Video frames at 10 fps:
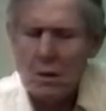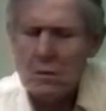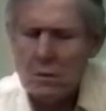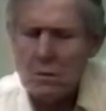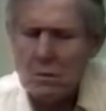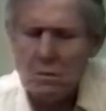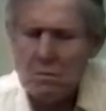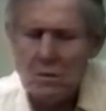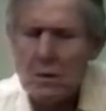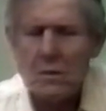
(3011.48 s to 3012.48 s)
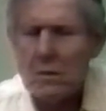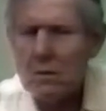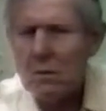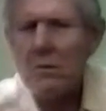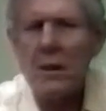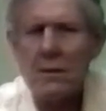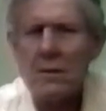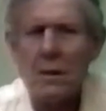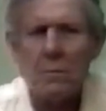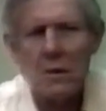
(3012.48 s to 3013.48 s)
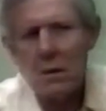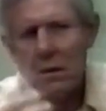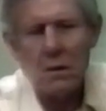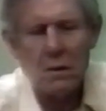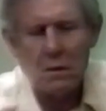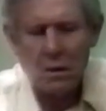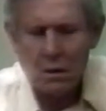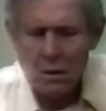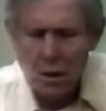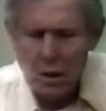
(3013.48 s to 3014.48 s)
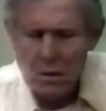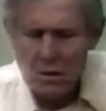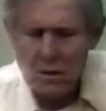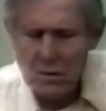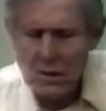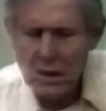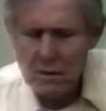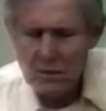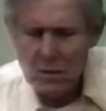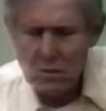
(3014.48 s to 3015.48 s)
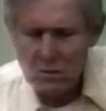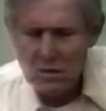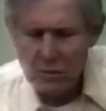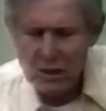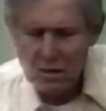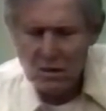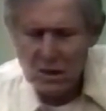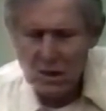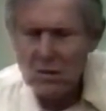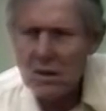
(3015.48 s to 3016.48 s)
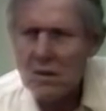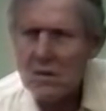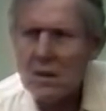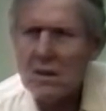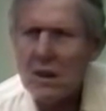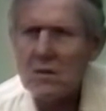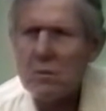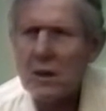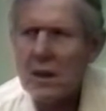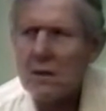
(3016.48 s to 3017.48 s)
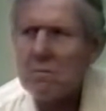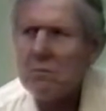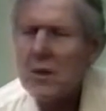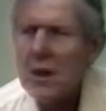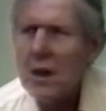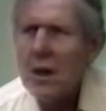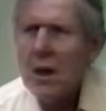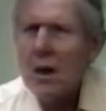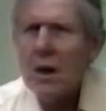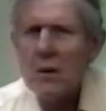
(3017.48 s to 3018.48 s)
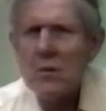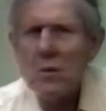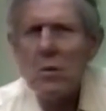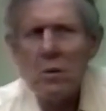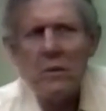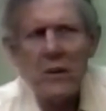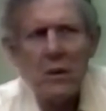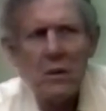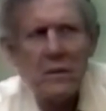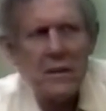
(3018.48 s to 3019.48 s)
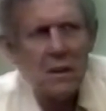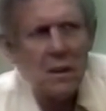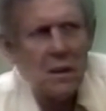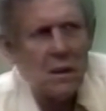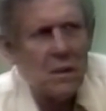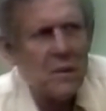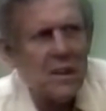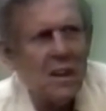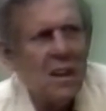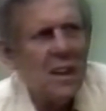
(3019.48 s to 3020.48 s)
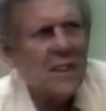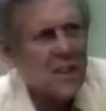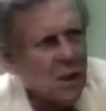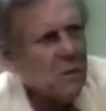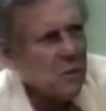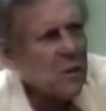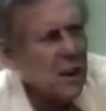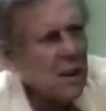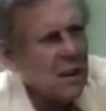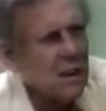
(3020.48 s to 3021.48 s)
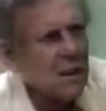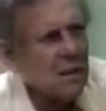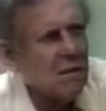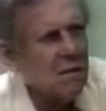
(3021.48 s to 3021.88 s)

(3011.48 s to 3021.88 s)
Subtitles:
just to create something and that doesn't have its own spontaneities. And that's why the universe is self-creating.